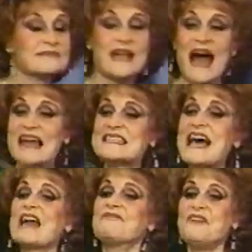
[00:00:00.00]
How does
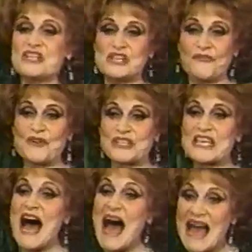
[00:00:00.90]
that fit you for
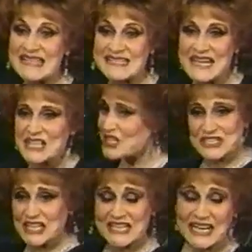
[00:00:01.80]
size?
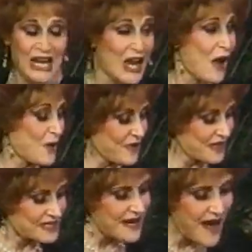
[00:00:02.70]
Just a little lower
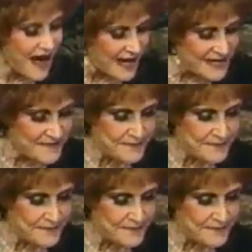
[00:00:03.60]
than God.